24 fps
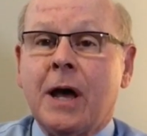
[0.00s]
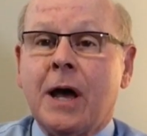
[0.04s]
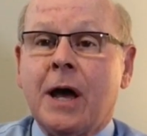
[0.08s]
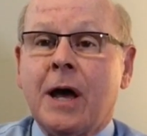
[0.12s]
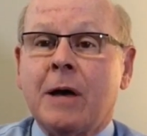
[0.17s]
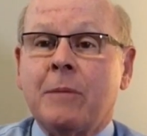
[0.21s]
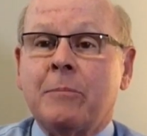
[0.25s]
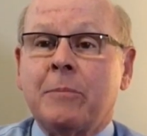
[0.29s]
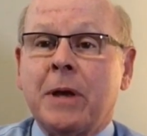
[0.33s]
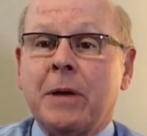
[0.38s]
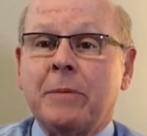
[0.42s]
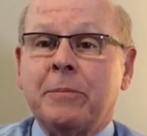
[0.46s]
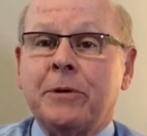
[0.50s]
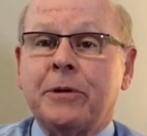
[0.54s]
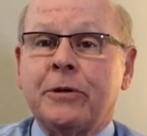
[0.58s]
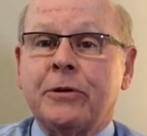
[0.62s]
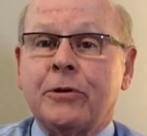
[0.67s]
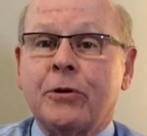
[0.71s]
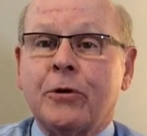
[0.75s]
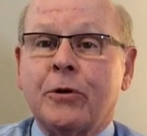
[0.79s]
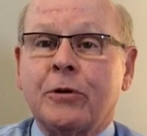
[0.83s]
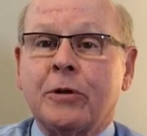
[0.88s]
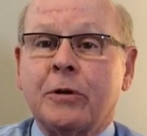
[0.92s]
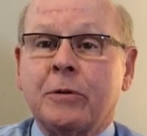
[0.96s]
Uh, maybe you
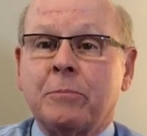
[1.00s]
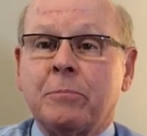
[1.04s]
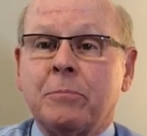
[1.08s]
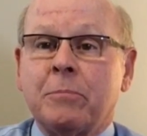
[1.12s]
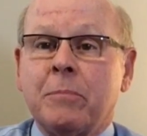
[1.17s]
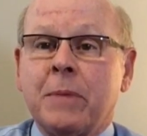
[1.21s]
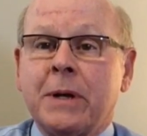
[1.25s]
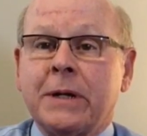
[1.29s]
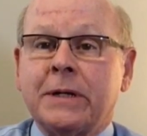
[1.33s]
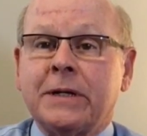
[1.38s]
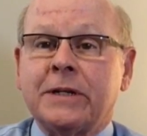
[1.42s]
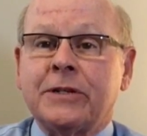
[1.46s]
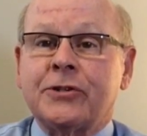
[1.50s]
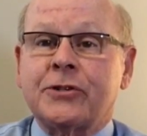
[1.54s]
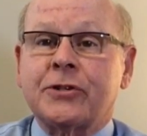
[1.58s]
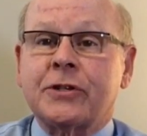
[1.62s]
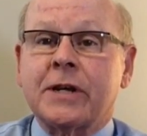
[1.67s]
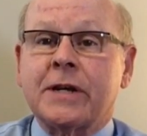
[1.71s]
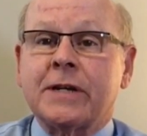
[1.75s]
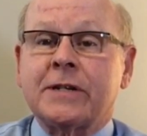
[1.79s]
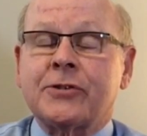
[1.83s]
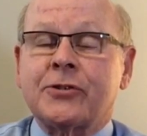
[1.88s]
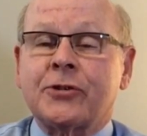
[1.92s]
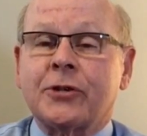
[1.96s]
know that many
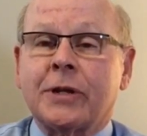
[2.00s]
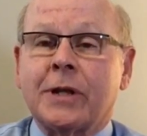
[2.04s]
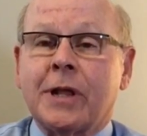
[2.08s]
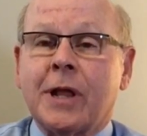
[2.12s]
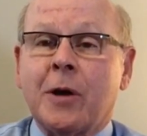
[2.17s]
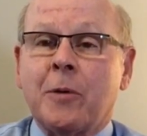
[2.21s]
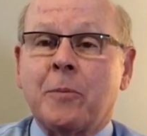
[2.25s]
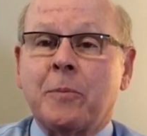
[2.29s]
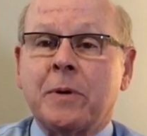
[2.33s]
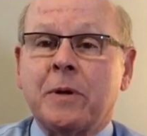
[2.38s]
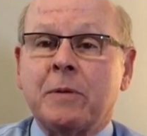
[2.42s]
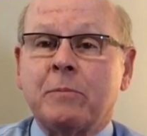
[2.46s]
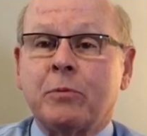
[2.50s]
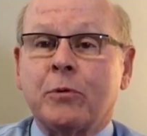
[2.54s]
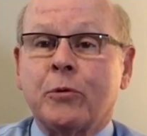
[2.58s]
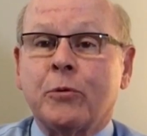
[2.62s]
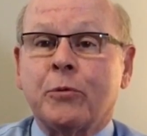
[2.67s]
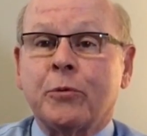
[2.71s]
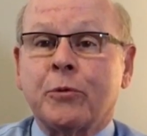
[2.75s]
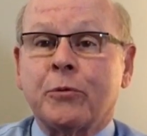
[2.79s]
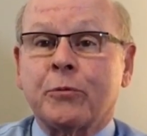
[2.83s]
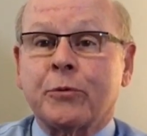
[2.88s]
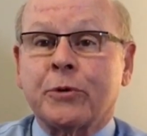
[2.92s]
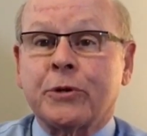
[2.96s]
states allow people
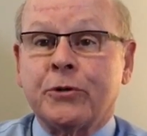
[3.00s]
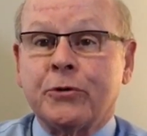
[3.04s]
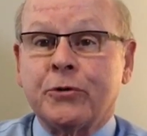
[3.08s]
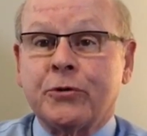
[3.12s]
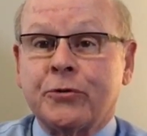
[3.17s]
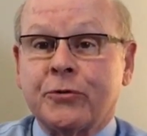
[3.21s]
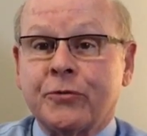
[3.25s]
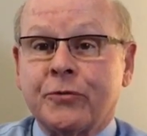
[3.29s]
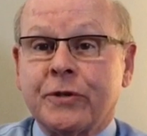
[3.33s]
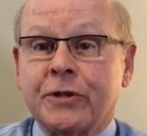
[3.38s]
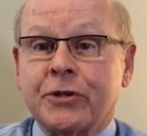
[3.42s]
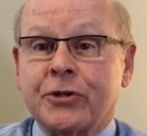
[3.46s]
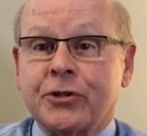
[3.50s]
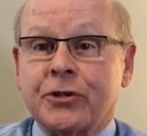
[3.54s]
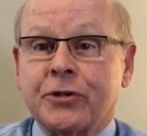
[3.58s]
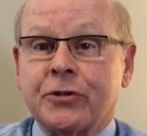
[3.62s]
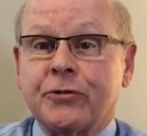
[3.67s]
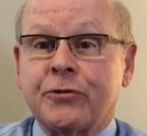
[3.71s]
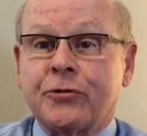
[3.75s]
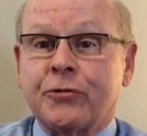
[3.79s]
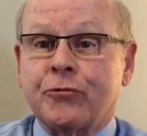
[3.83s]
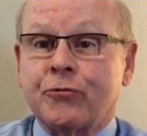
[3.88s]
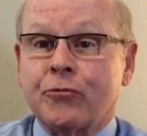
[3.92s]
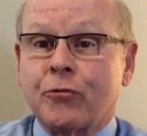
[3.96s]
with reduced vision
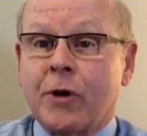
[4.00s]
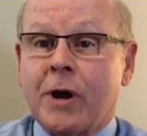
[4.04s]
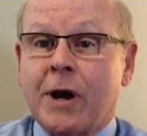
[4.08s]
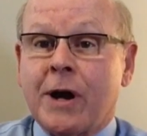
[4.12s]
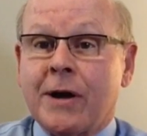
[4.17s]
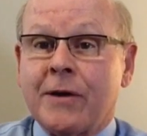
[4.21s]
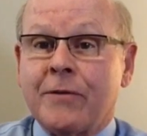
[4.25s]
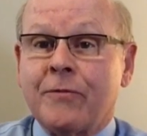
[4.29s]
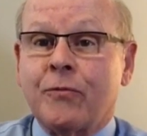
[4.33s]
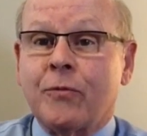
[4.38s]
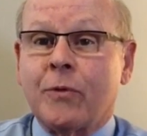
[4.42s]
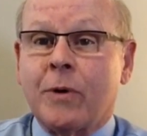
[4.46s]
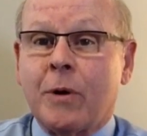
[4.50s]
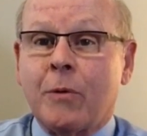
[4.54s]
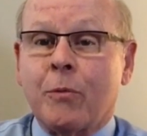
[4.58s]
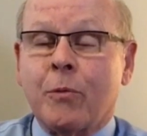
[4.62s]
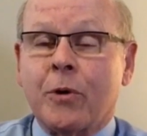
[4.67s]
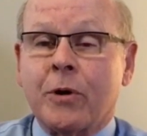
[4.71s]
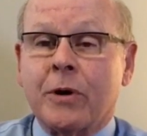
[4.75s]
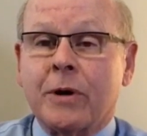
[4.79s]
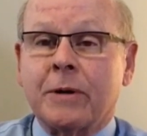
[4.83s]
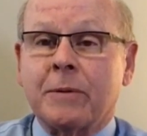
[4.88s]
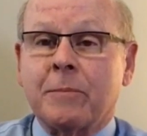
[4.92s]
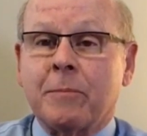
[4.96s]
to drive while
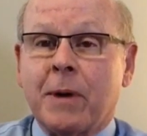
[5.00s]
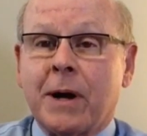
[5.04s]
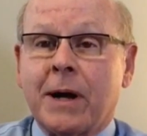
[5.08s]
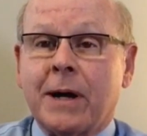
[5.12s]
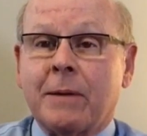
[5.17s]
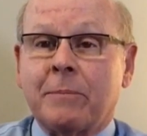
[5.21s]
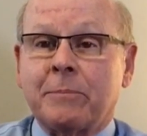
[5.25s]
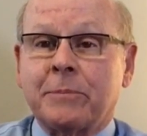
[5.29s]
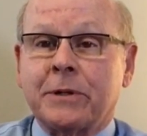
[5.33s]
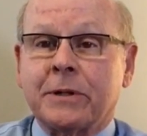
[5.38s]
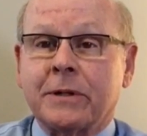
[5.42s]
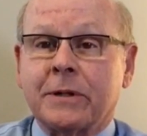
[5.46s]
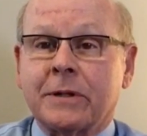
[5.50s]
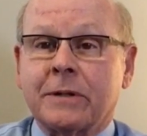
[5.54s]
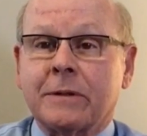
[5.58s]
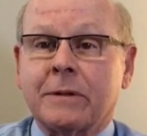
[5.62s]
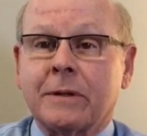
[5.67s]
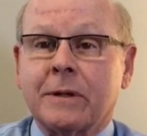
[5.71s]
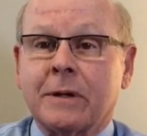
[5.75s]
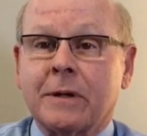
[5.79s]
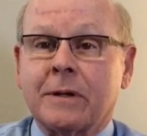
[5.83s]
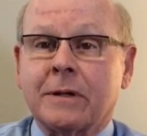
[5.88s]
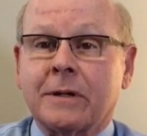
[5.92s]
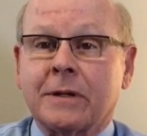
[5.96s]
wearing bioptic
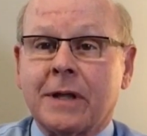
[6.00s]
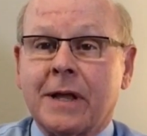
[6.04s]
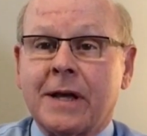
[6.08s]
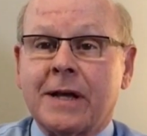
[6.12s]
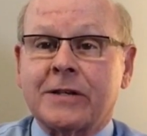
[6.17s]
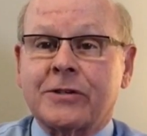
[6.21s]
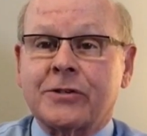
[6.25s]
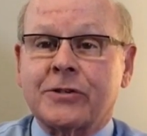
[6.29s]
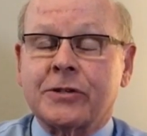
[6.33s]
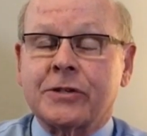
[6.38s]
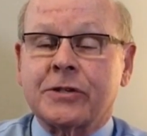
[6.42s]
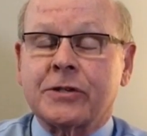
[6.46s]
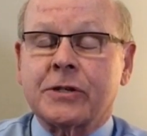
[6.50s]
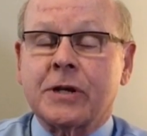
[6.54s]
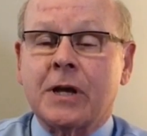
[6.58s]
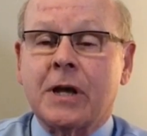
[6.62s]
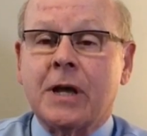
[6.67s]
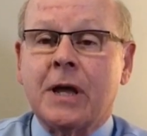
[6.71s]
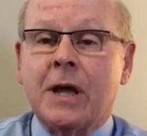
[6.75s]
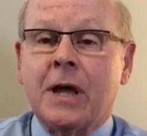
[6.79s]
uh, glasses.